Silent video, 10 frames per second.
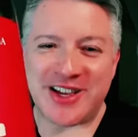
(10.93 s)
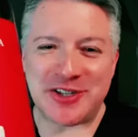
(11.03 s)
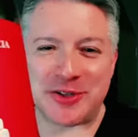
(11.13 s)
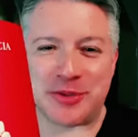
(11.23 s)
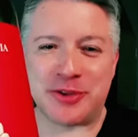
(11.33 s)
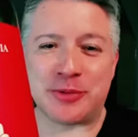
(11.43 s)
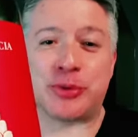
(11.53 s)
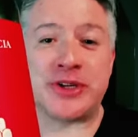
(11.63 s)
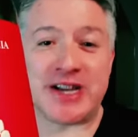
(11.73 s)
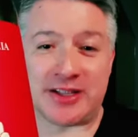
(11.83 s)
to the
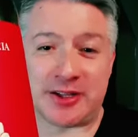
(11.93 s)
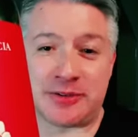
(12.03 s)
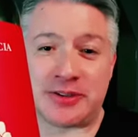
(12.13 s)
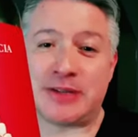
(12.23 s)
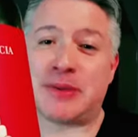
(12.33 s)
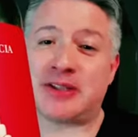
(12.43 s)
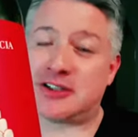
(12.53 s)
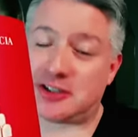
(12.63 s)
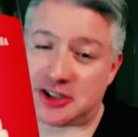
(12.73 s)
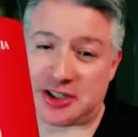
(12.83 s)
Brunello Di
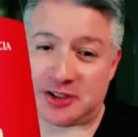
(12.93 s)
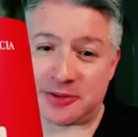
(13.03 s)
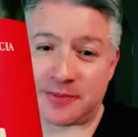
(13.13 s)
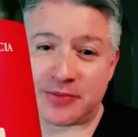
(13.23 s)
Montalcino.